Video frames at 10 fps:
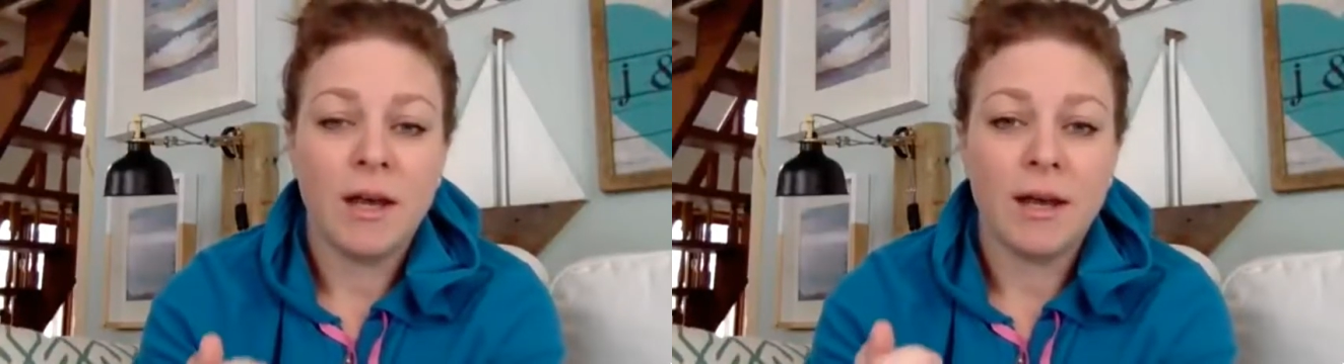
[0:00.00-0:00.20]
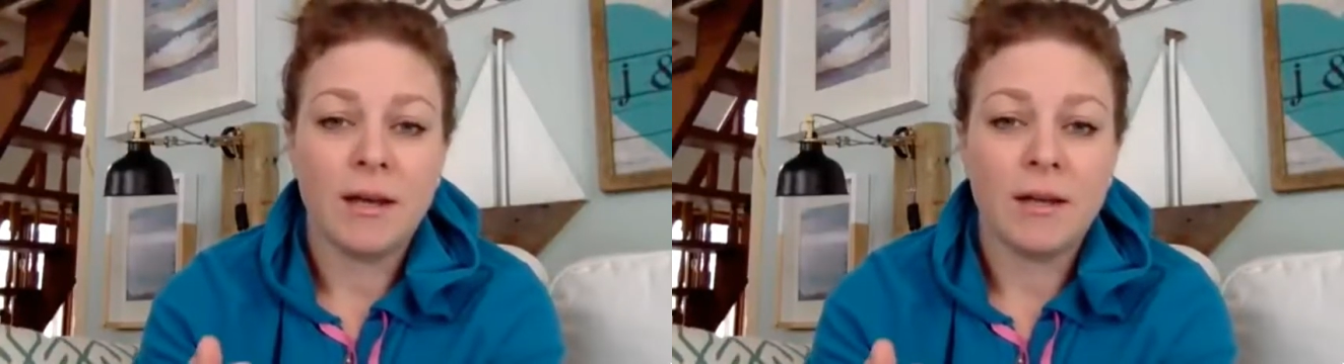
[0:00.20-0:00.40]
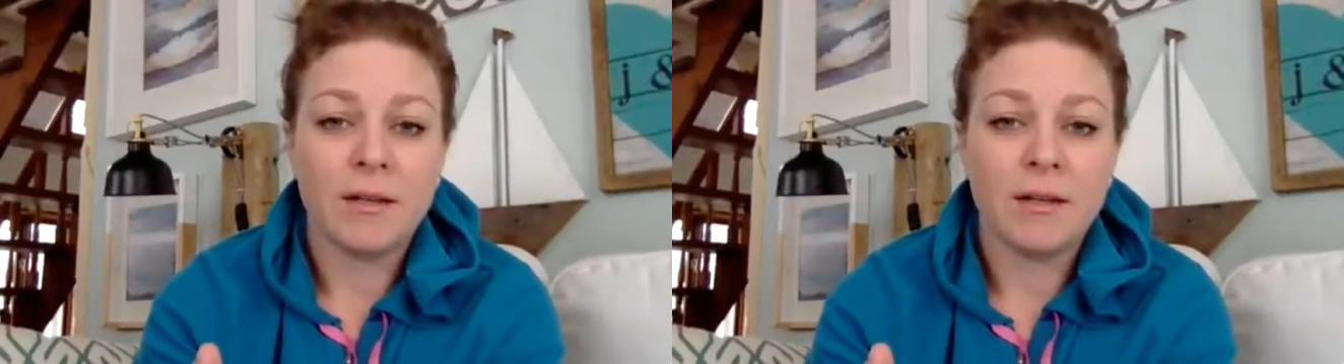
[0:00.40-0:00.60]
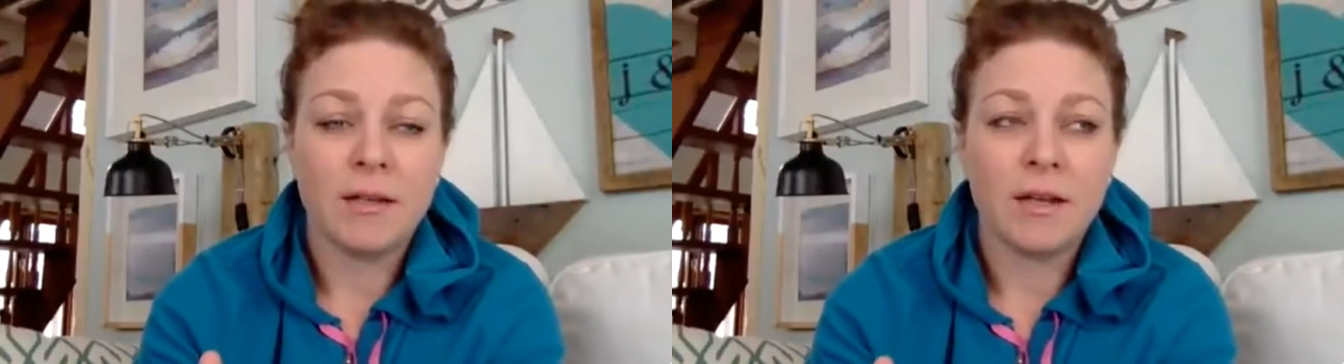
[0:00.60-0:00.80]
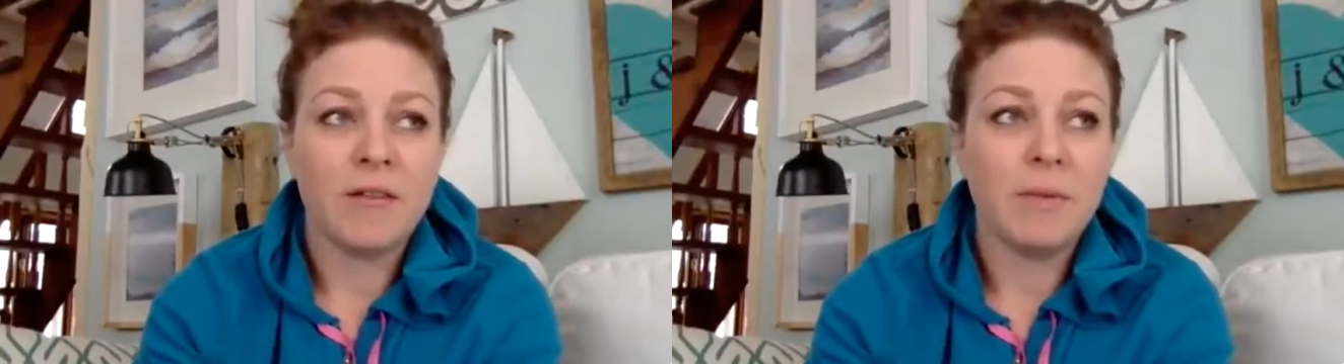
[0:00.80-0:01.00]
and
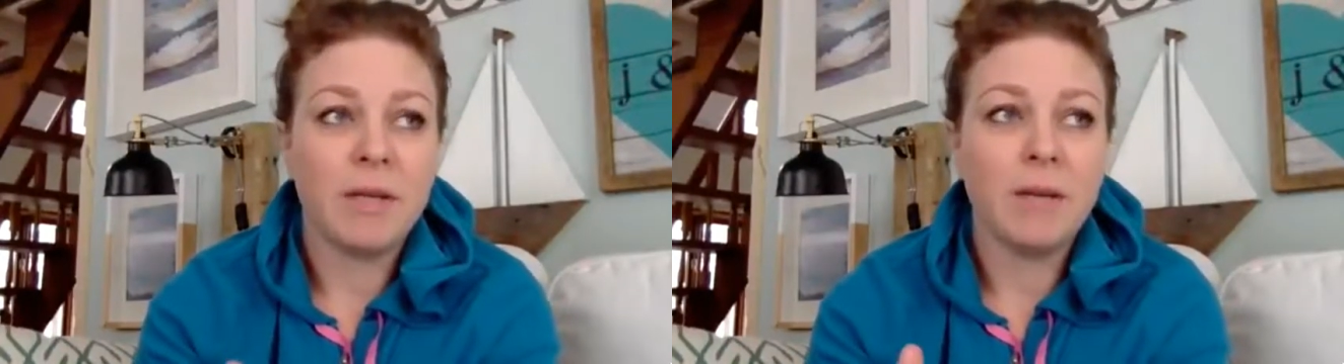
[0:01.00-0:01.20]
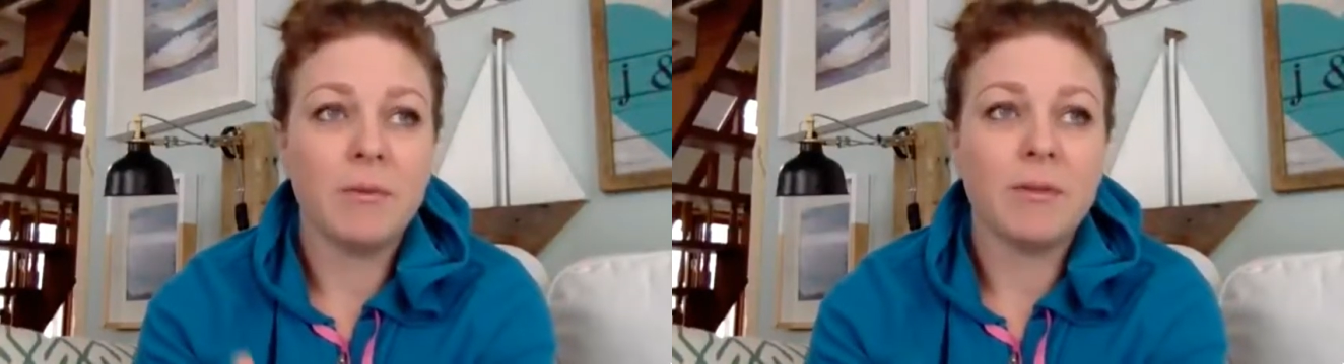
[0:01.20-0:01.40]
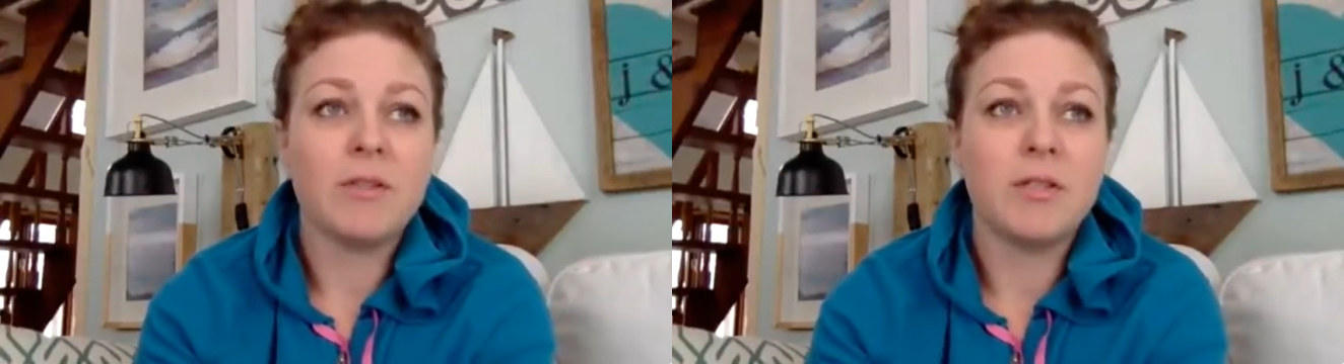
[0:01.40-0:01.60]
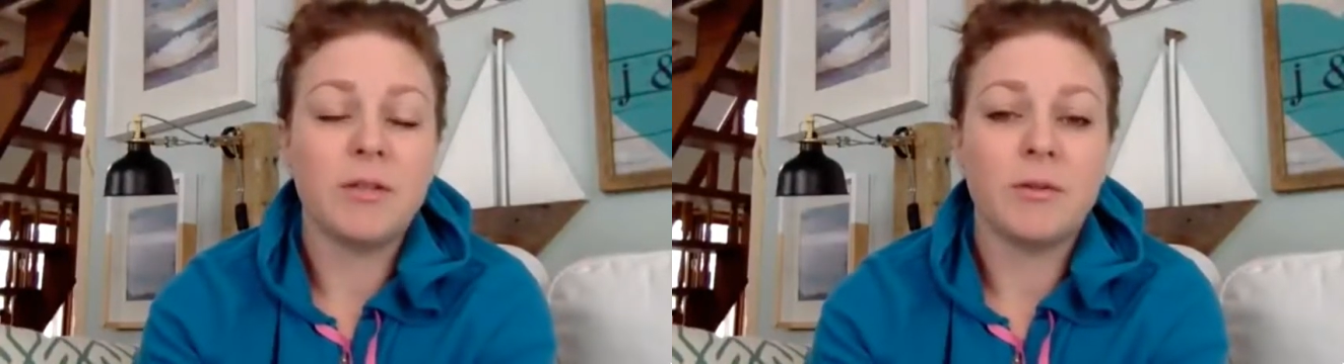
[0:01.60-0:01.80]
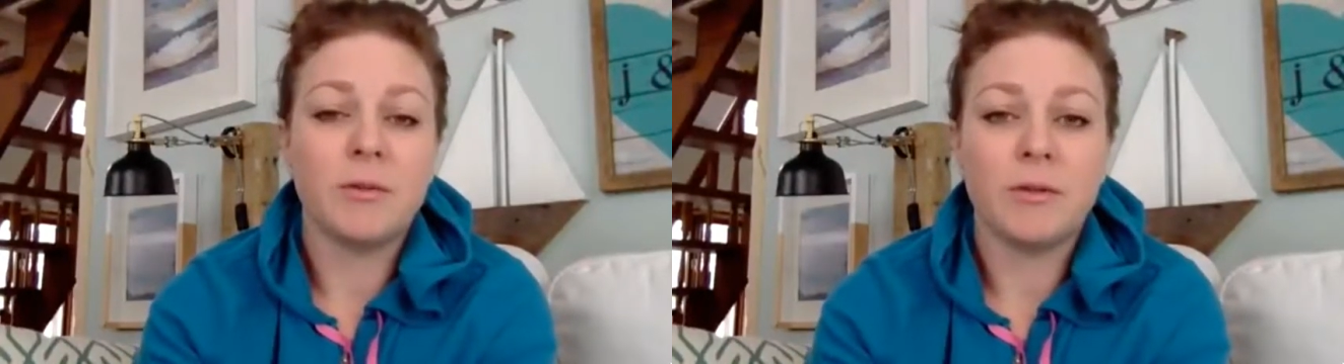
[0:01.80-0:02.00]
I've been able
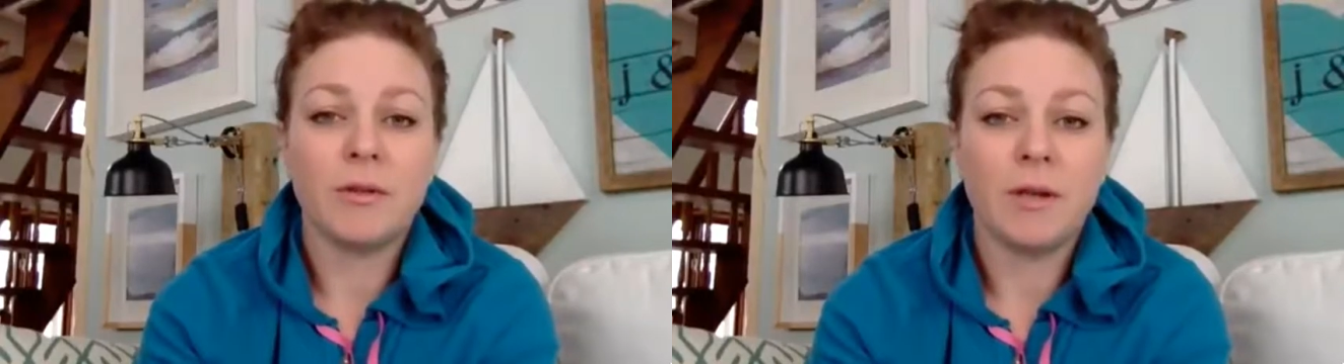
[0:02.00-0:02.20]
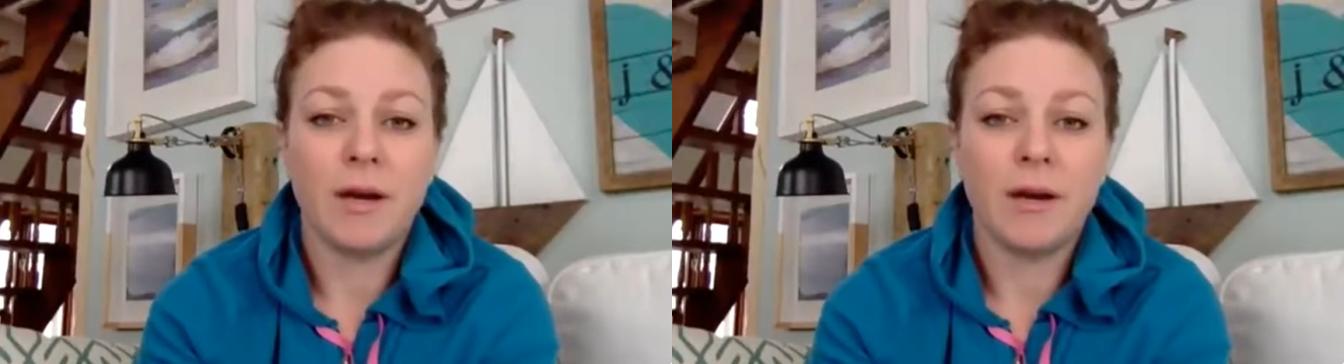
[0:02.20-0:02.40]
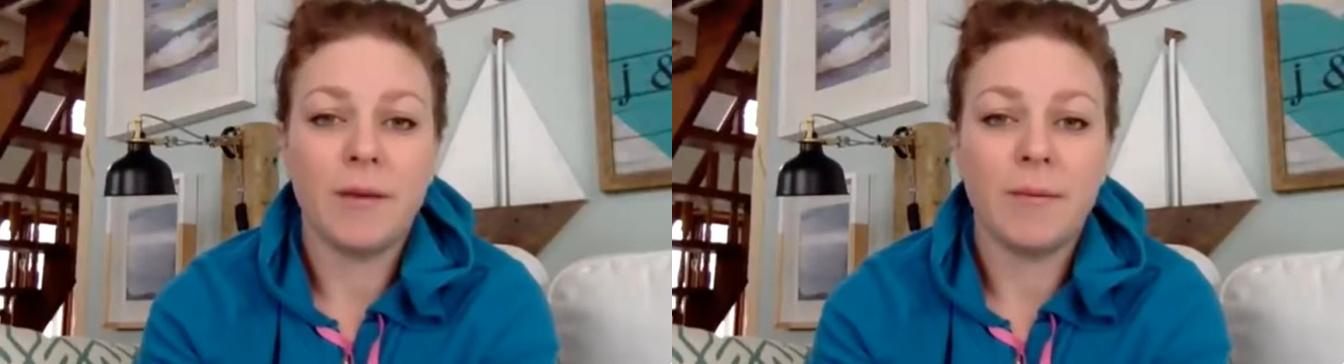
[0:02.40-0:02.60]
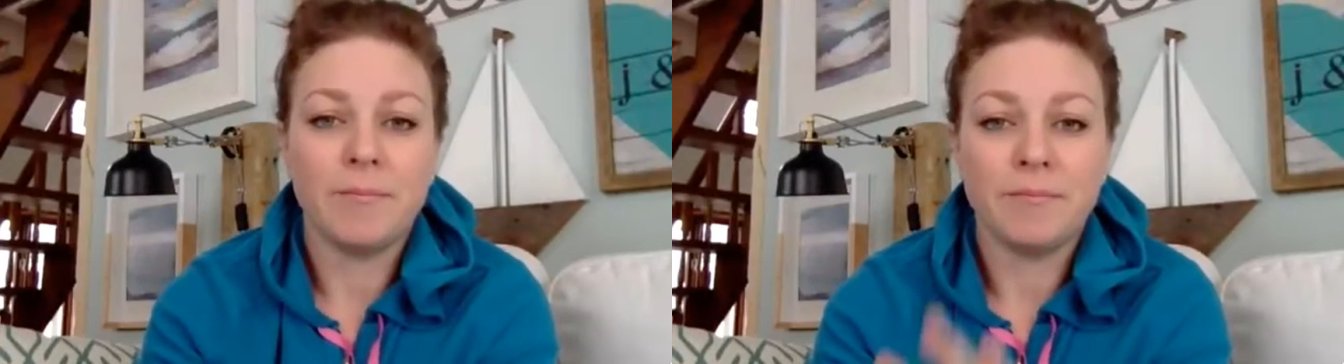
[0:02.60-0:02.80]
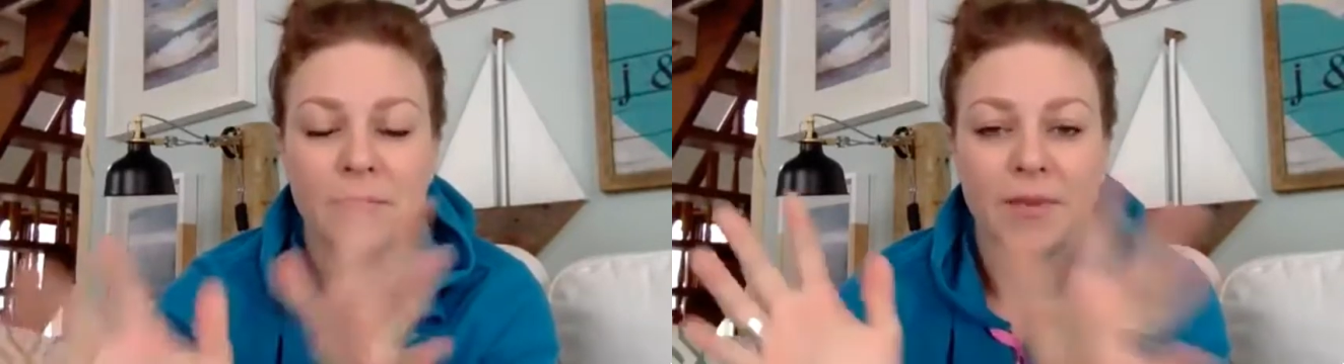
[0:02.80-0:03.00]
to
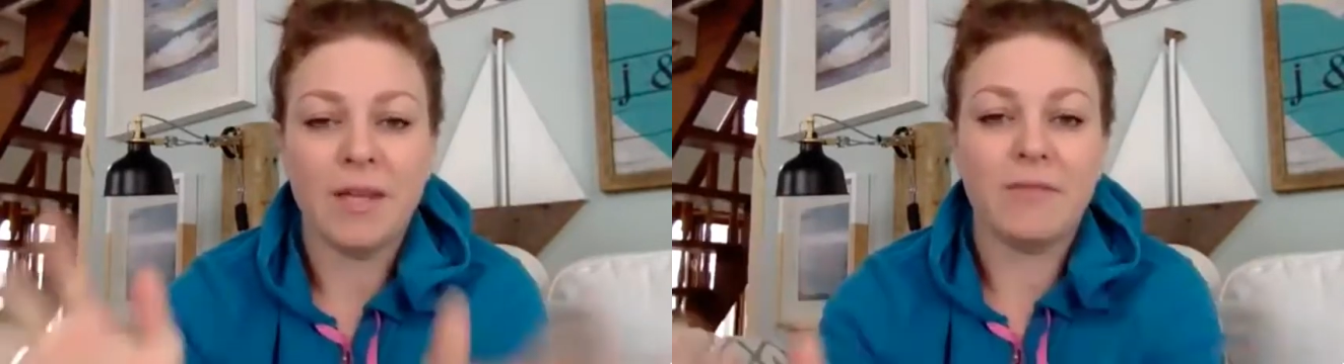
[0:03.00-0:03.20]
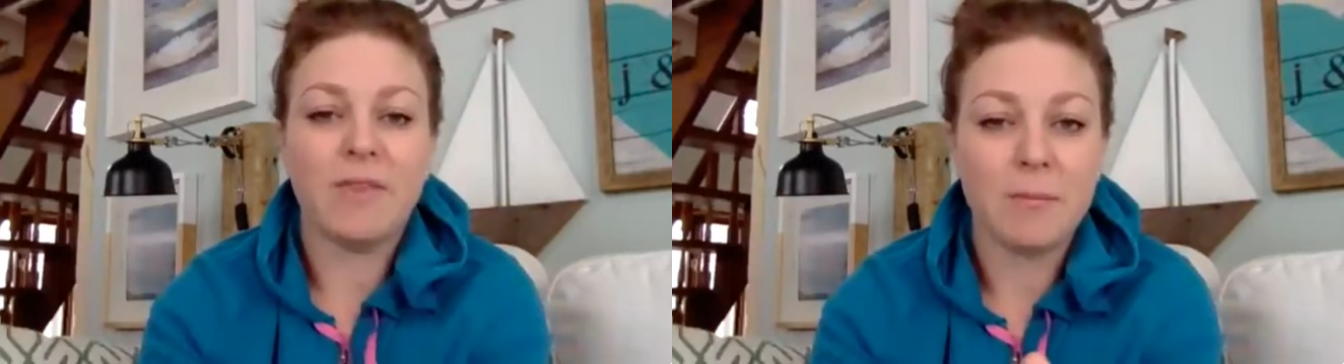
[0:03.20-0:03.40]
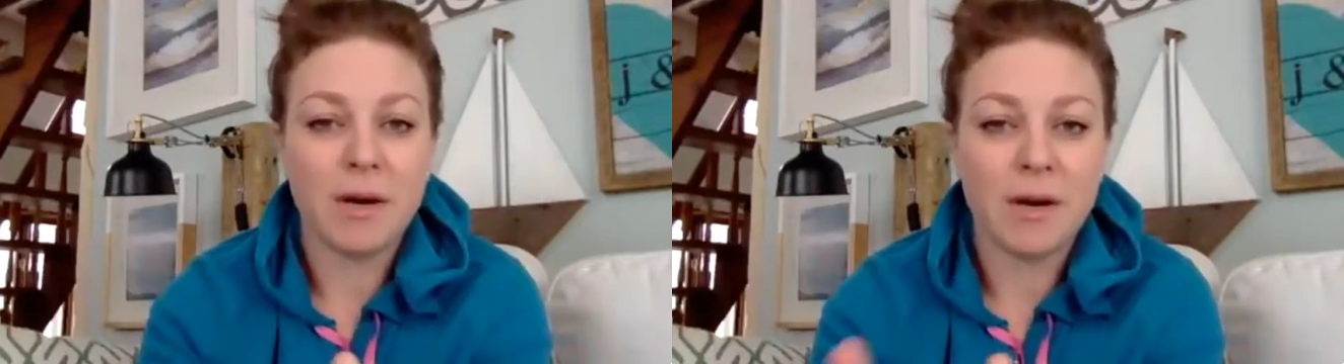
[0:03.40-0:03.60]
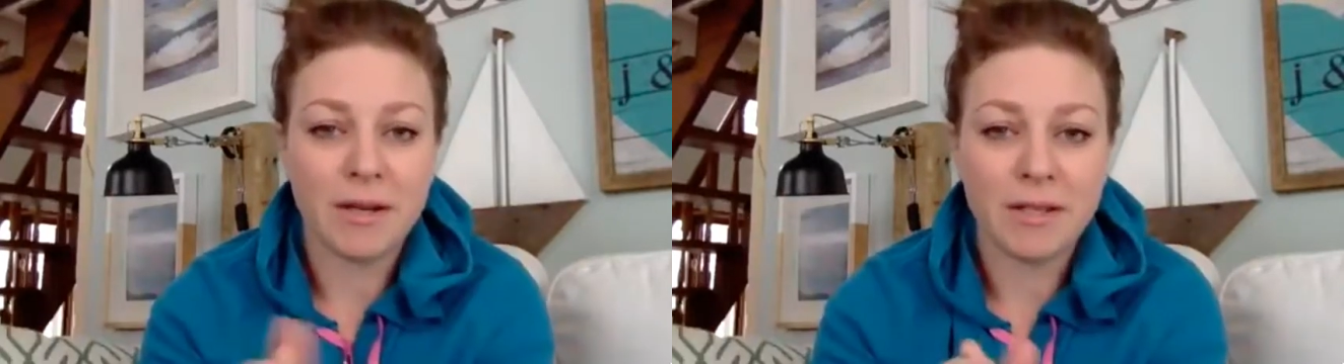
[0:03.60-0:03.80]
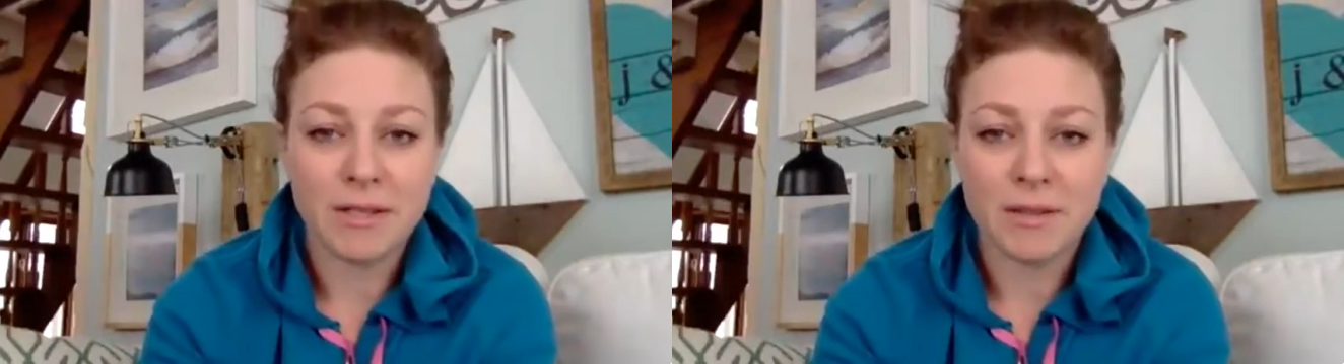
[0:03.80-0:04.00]
leave that
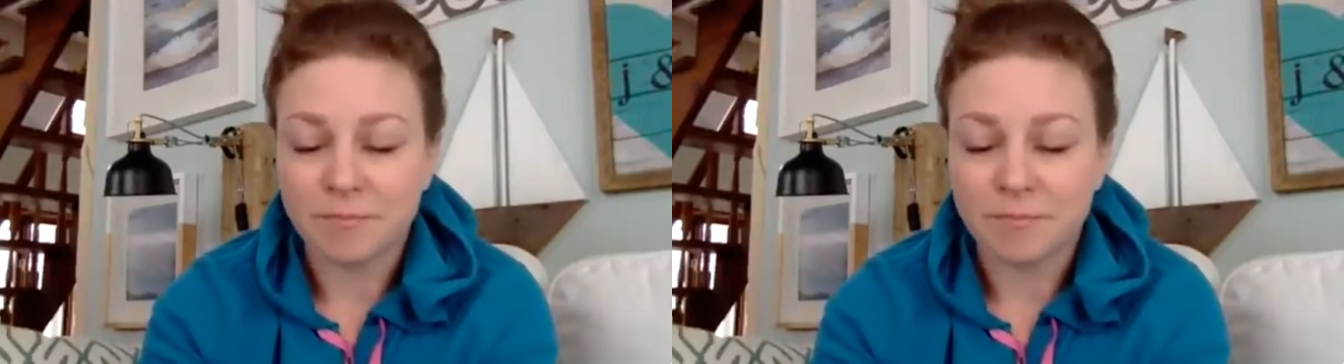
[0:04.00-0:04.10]
behind.